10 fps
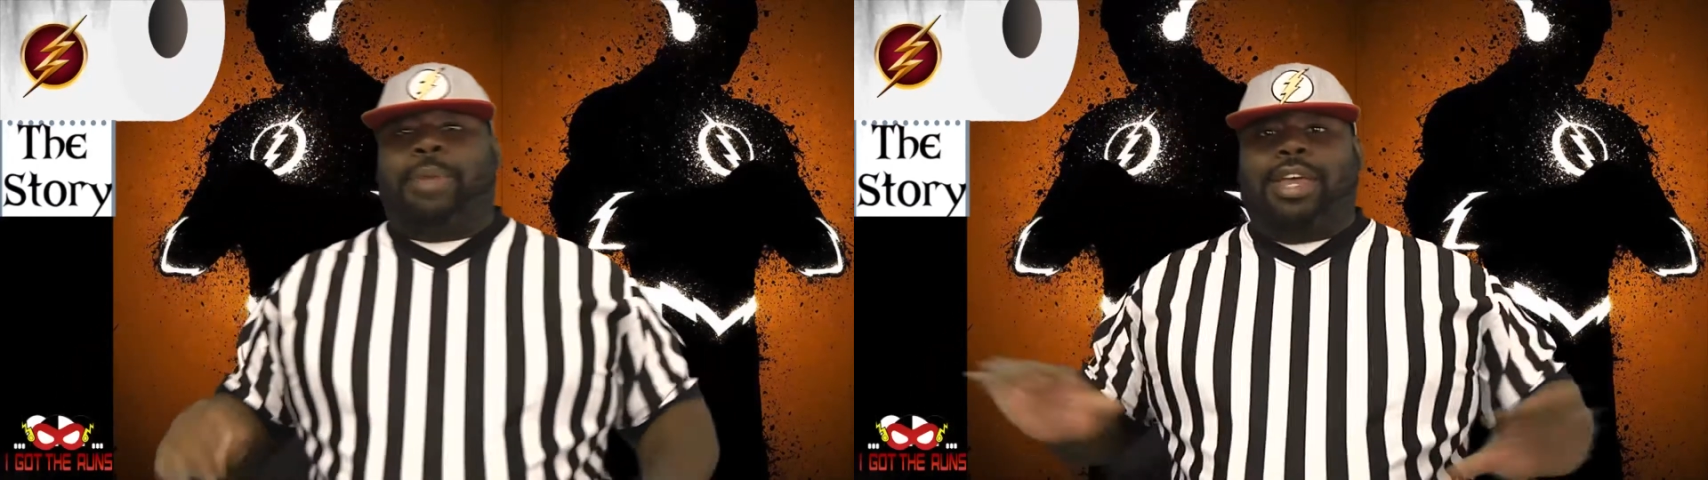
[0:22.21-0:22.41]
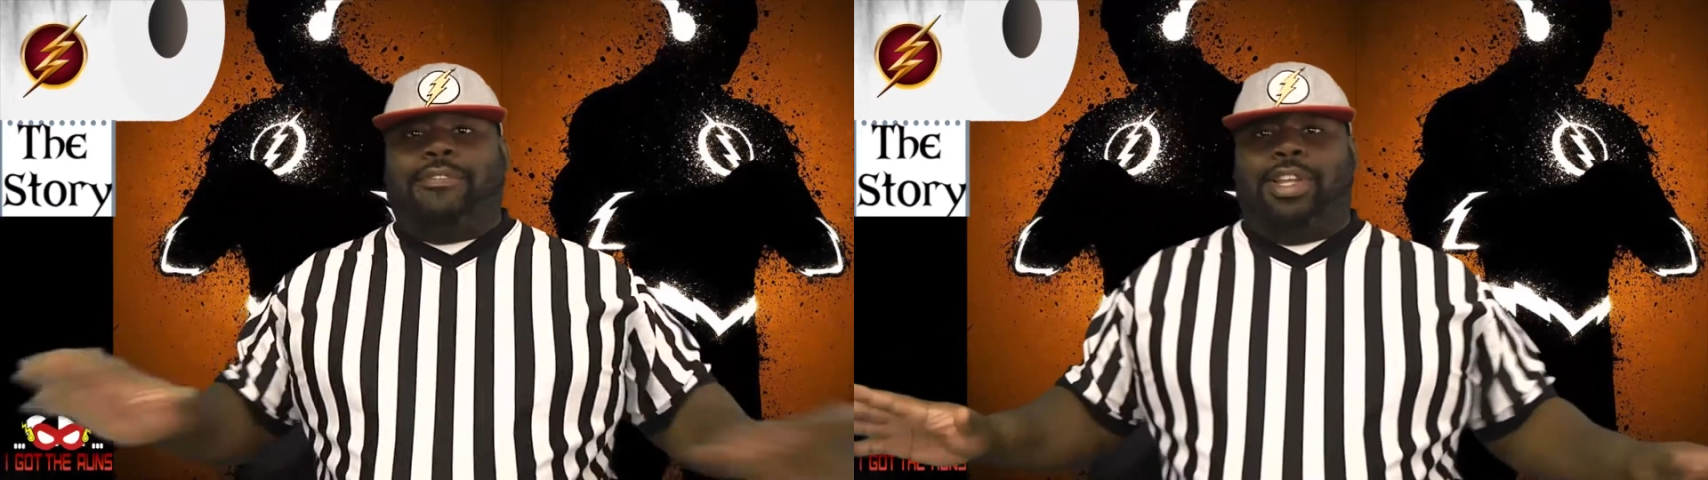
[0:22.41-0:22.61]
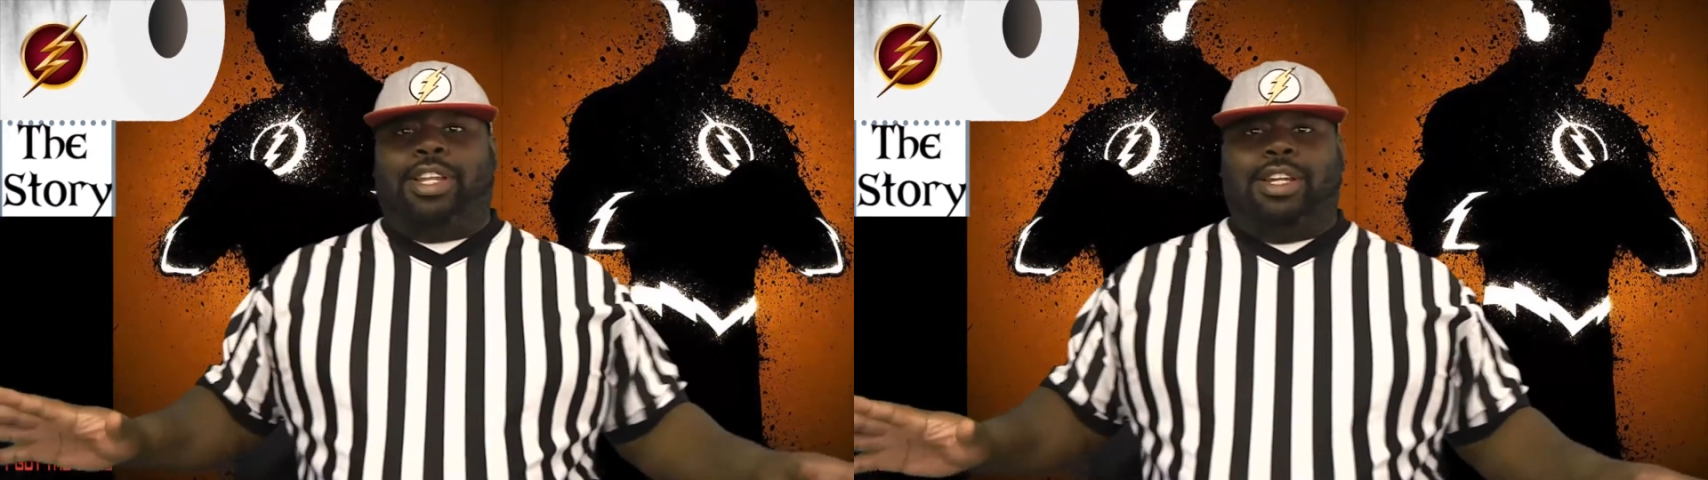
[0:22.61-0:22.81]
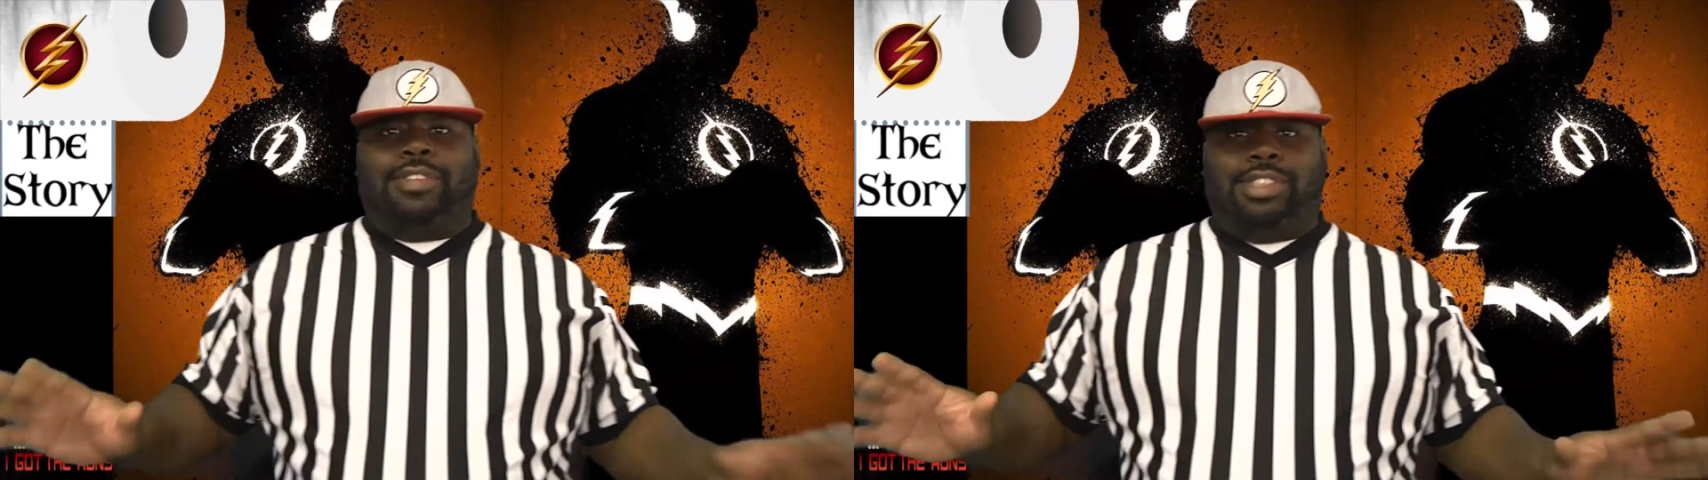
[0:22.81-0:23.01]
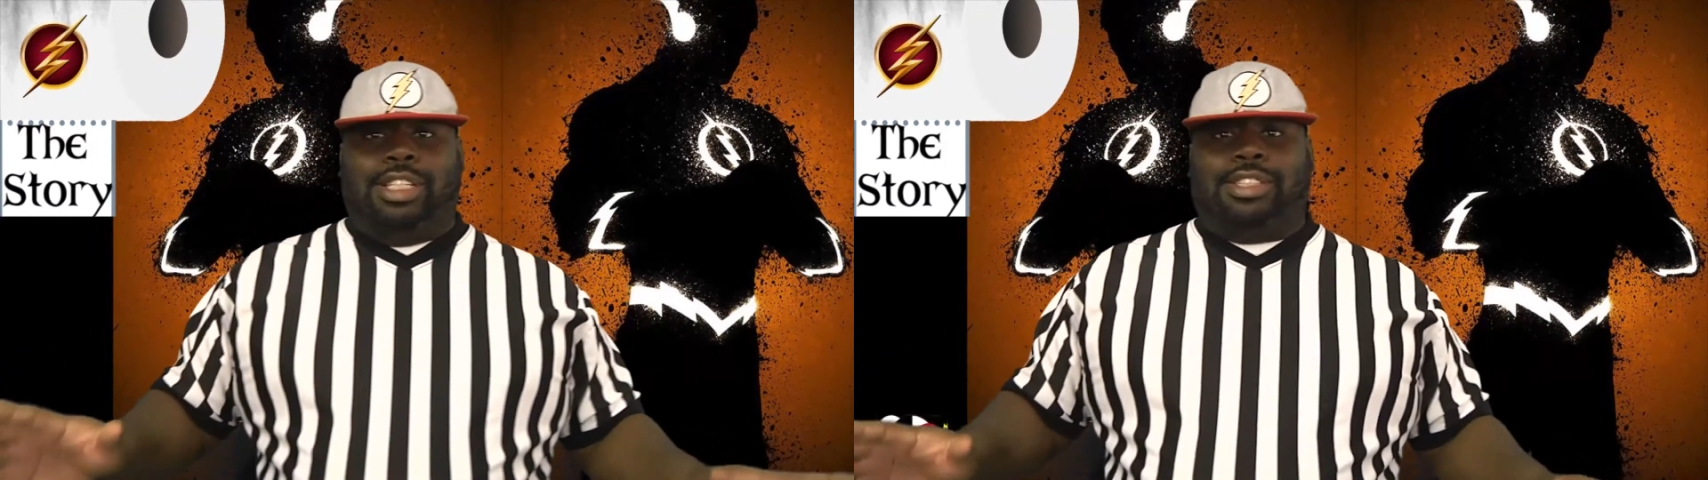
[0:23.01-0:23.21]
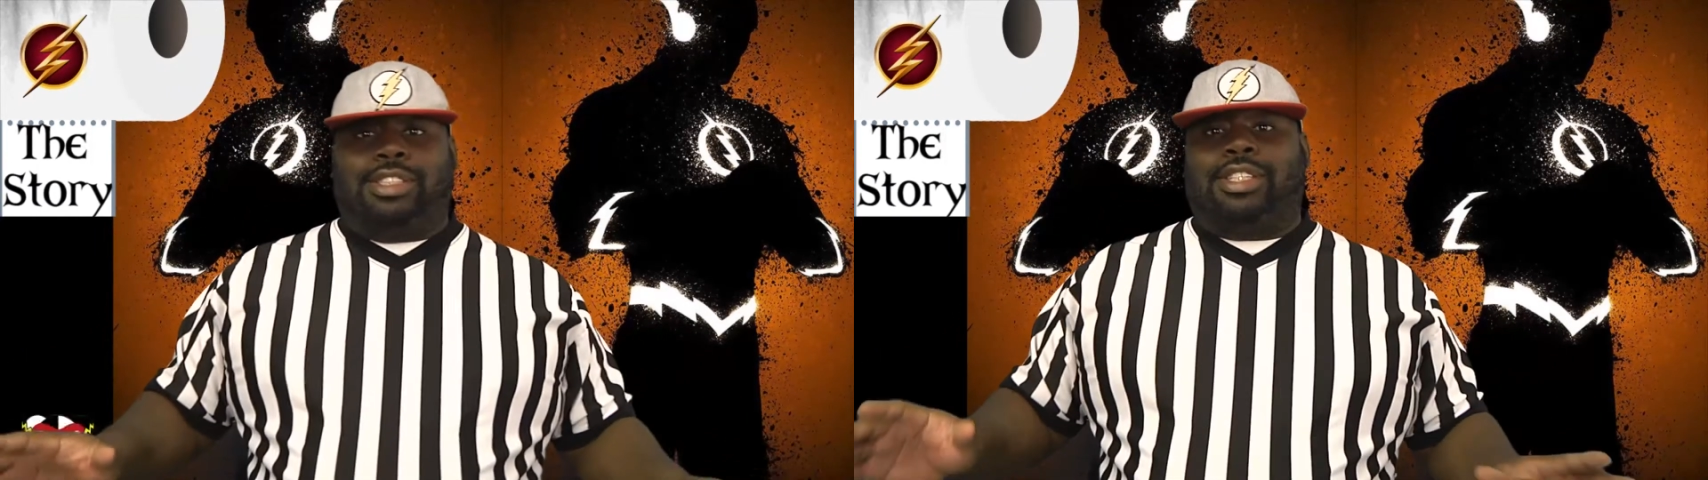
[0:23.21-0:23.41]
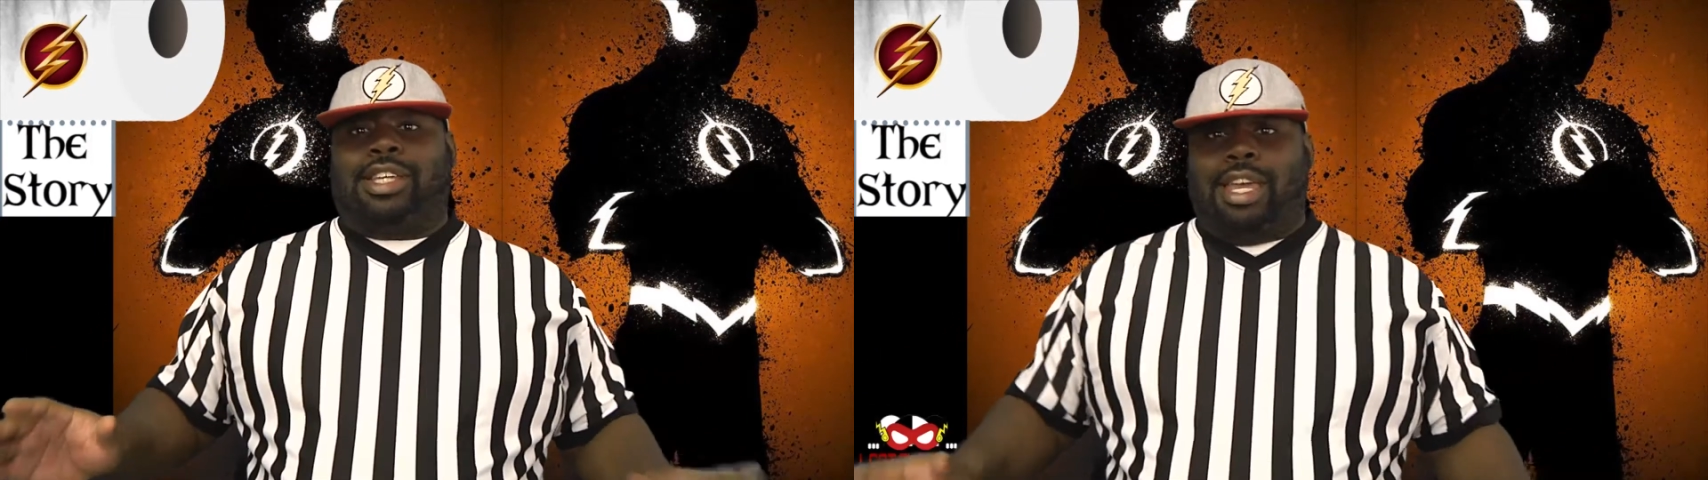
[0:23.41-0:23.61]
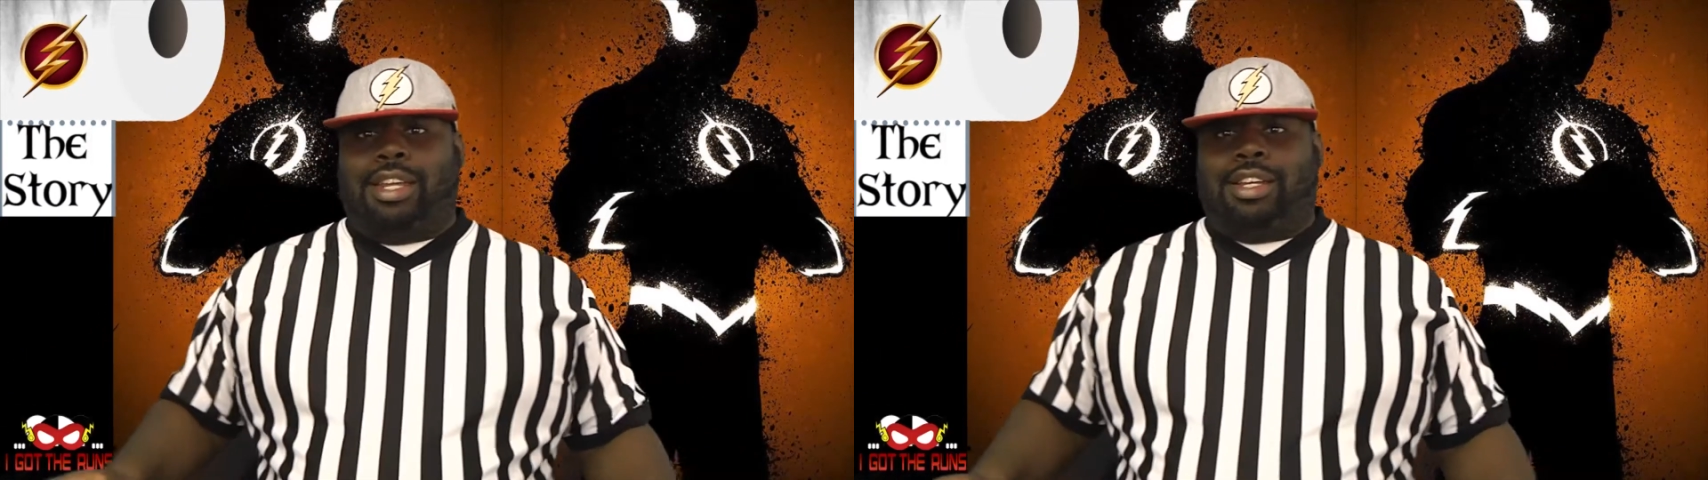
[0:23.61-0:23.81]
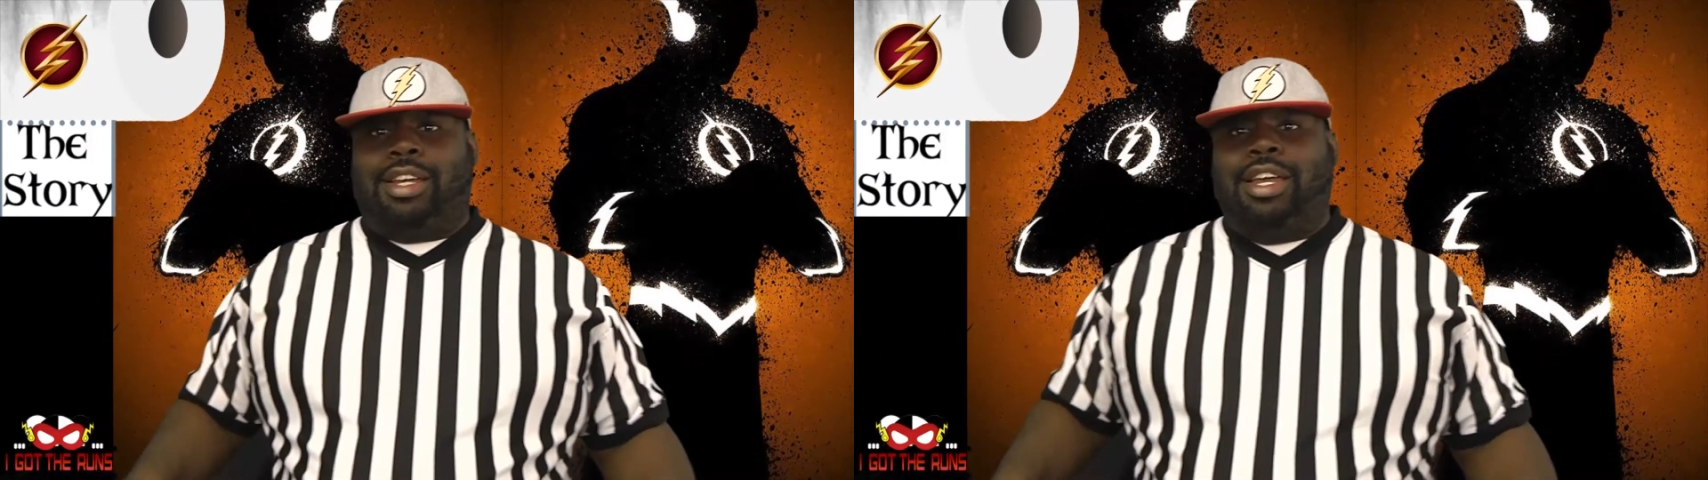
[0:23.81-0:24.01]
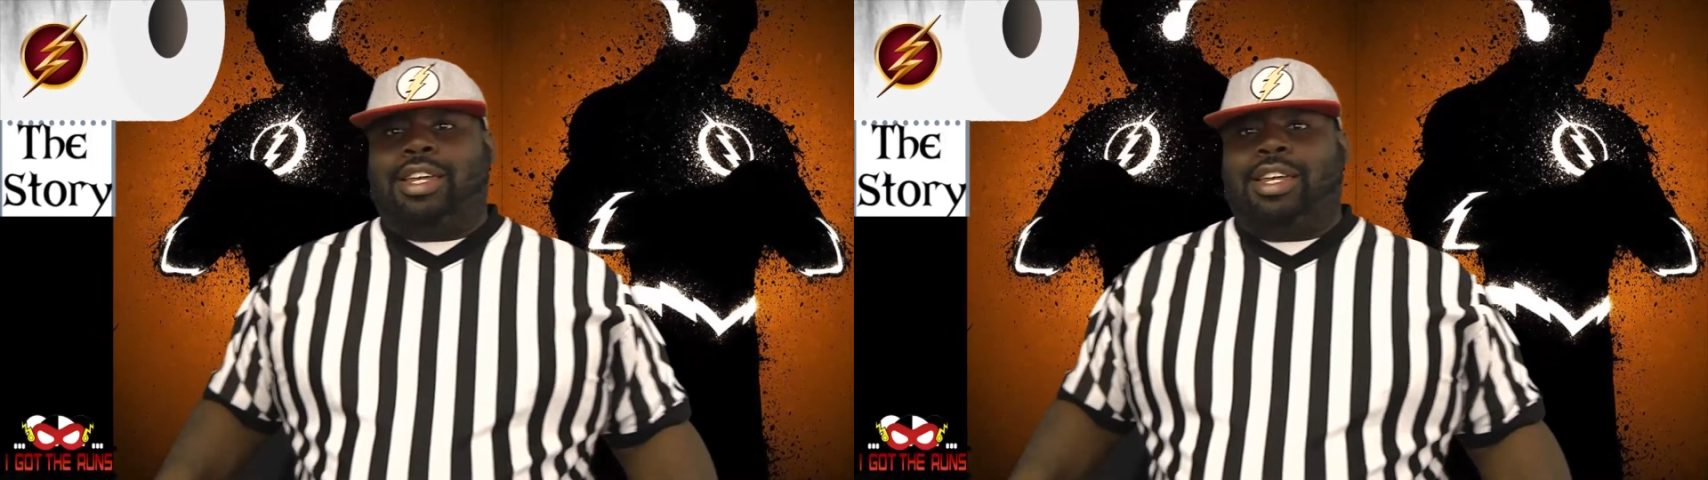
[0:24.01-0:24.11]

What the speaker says: main villain of the season, Cicada,